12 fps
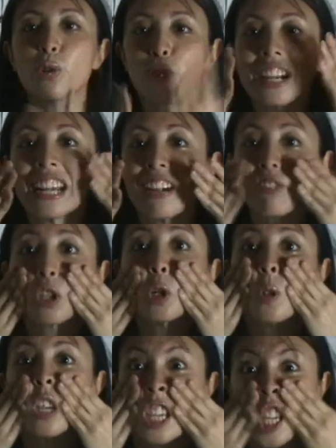don't really have to
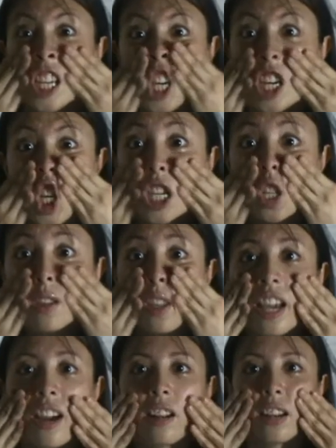go get into
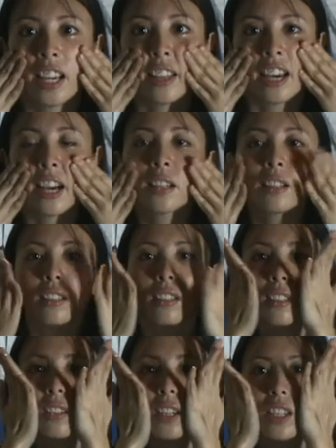there like that.
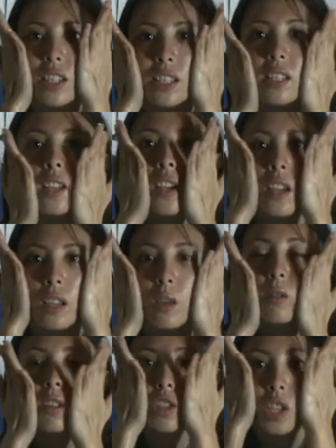You can just
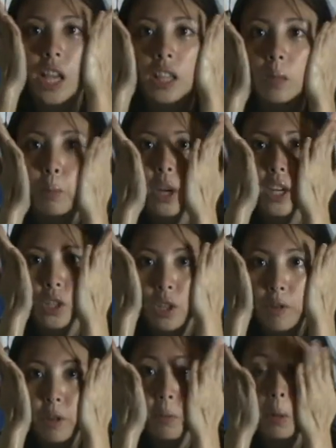use a gentle
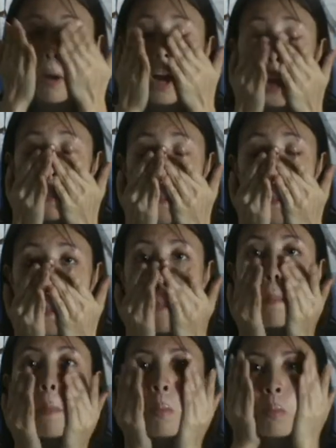pressure from your palm.
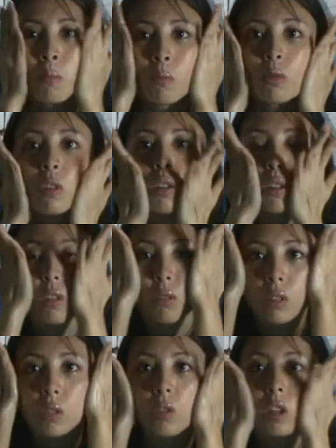
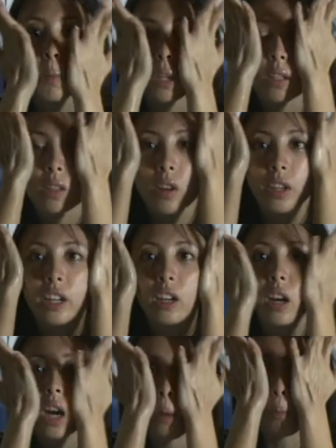Scrub in
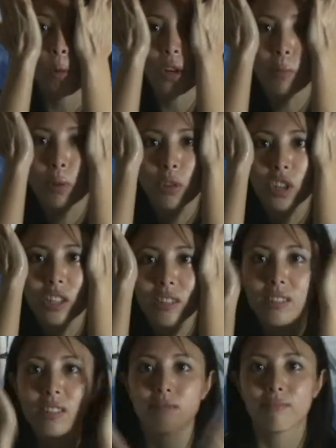circular upward
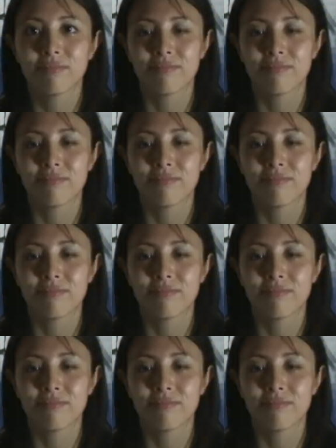motions.